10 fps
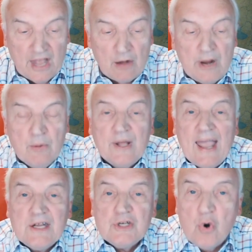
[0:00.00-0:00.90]
Then we
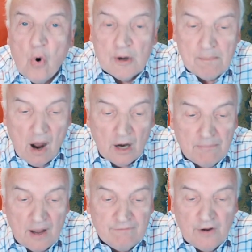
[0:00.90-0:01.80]
will get torn
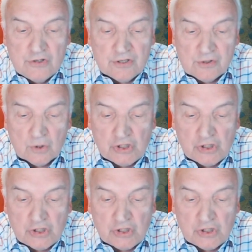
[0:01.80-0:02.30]
apart by voters